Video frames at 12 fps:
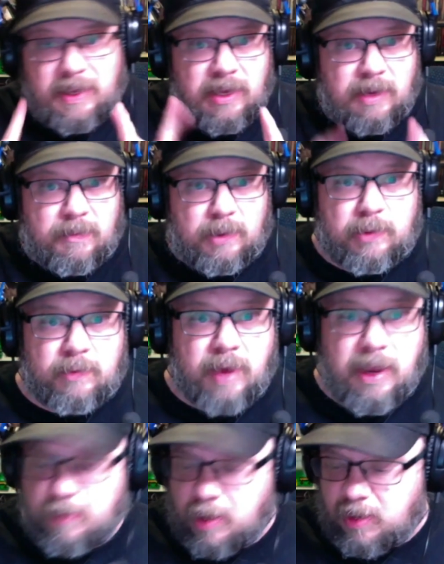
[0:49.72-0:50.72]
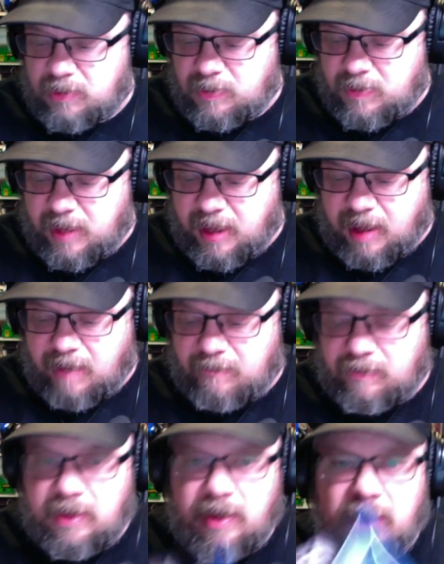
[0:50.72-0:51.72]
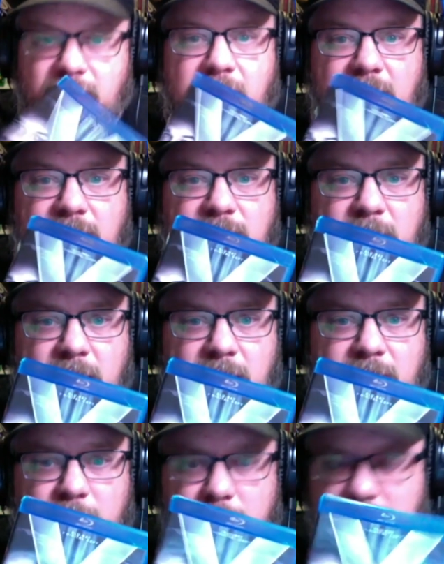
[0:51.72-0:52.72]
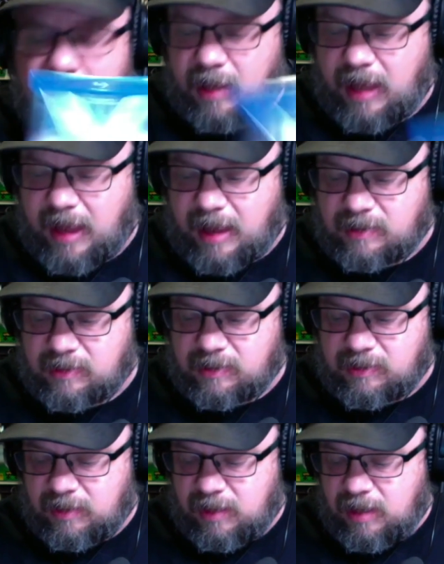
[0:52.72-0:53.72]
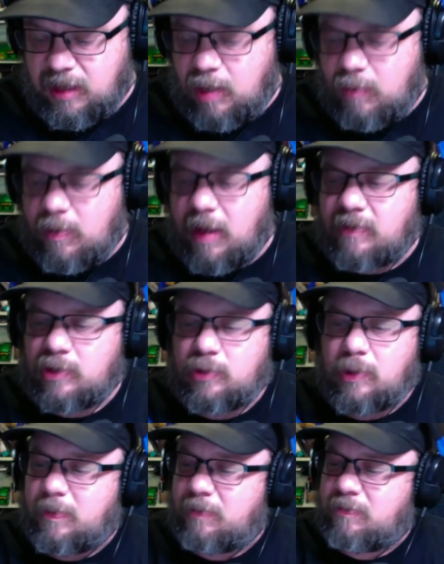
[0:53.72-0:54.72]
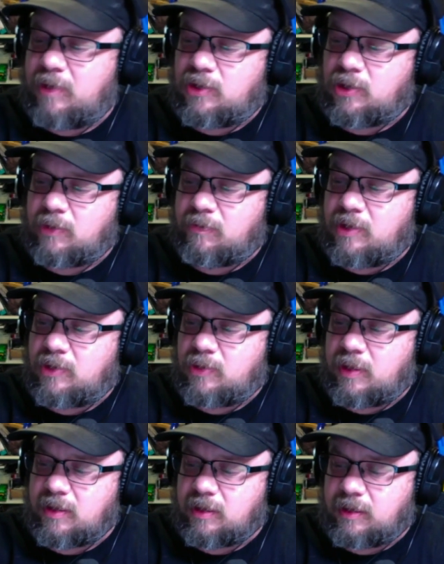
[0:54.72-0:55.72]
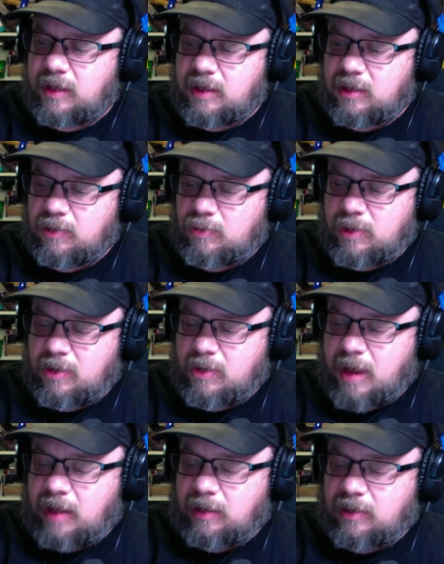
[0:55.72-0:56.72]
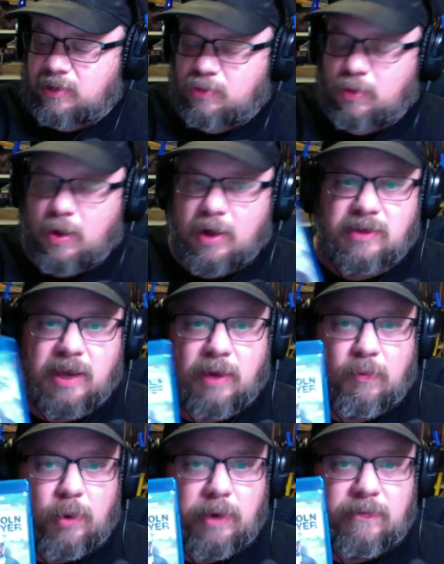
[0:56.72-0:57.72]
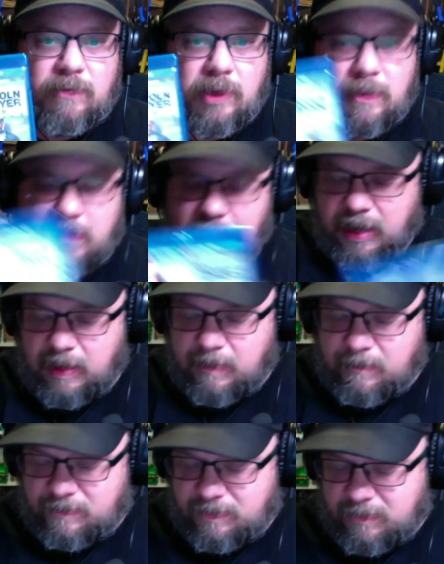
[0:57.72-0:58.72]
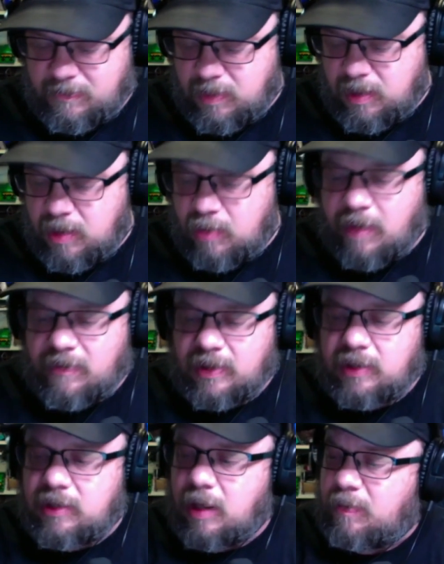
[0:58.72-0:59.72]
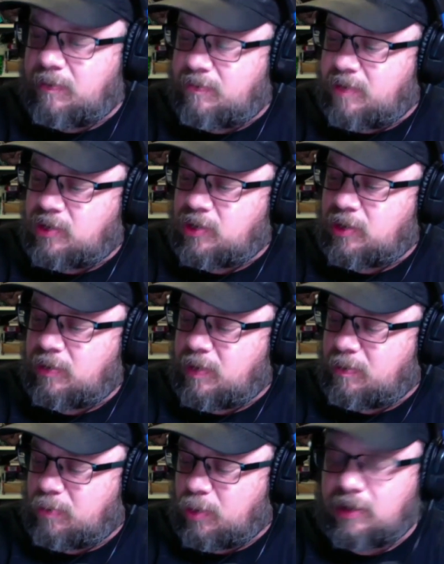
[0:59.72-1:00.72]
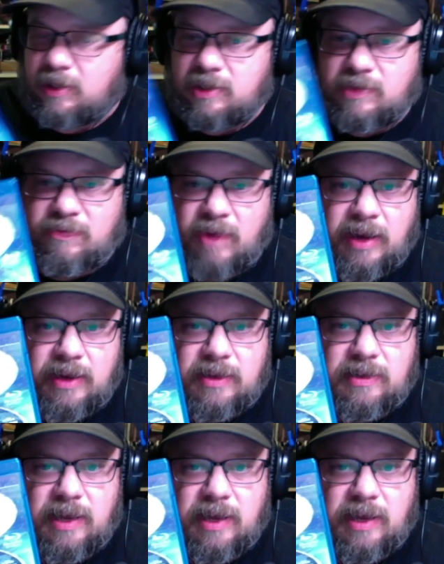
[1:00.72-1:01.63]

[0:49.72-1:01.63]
of Blu-ray, we also have X-Men First Class. We have a triple feature featuring the Lincoln Lawyer, Alex Cross, and One for the Money. We have a double feature with Brooklyn's Finest and